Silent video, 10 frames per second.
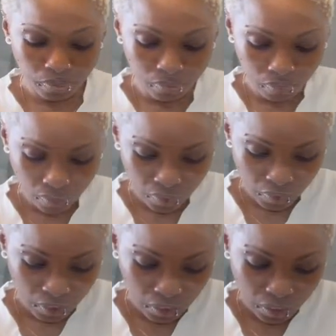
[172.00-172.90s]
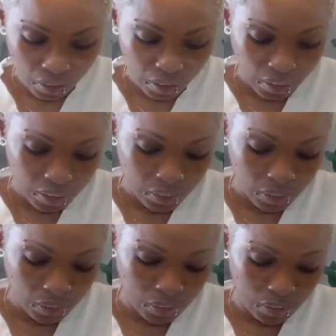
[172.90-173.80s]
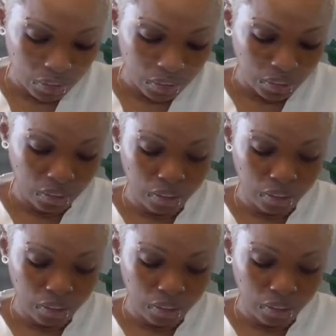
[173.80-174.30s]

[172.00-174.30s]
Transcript: Nothing is said.